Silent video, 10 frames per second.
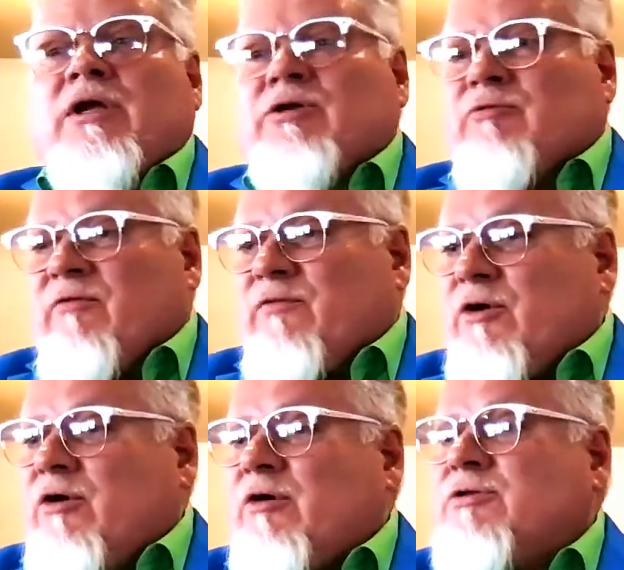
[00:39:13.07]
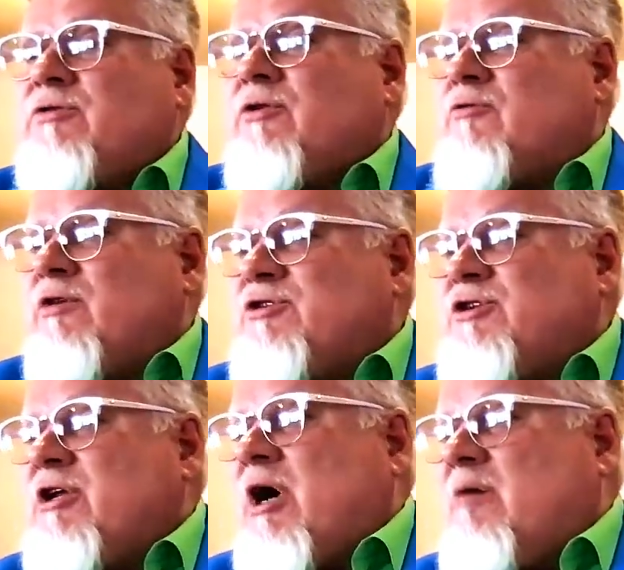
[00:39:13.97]
to refer to the
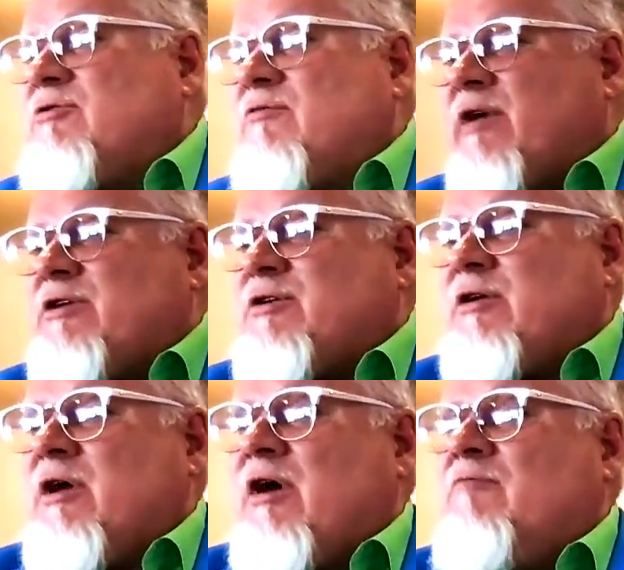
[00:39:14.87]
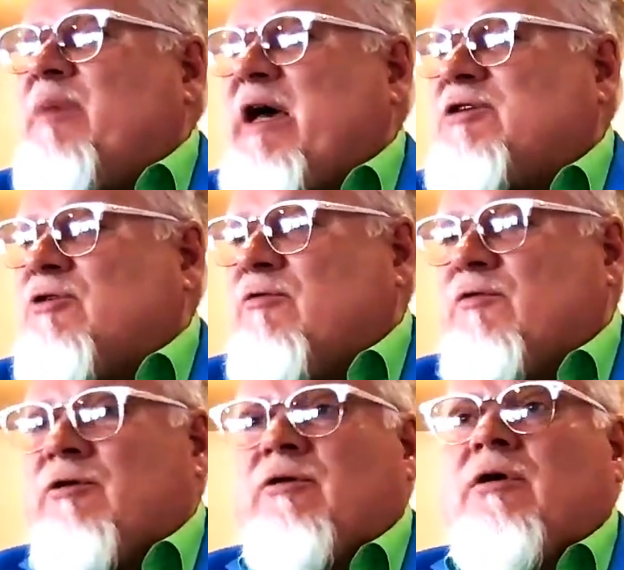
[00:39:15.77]
Christian observation of
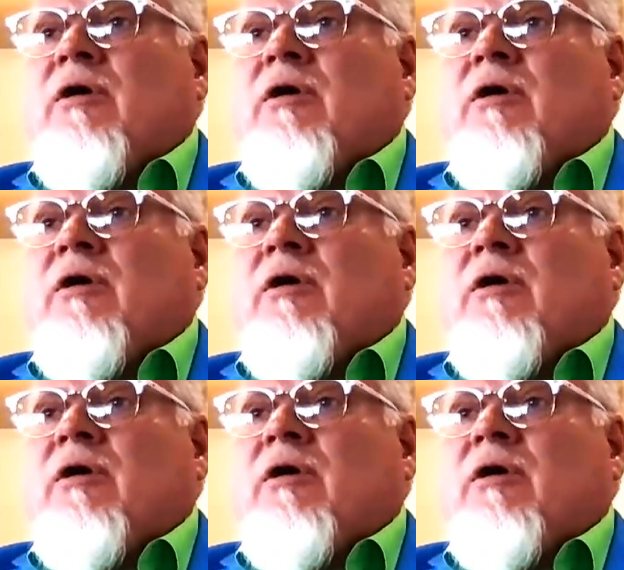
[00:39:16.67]
Passover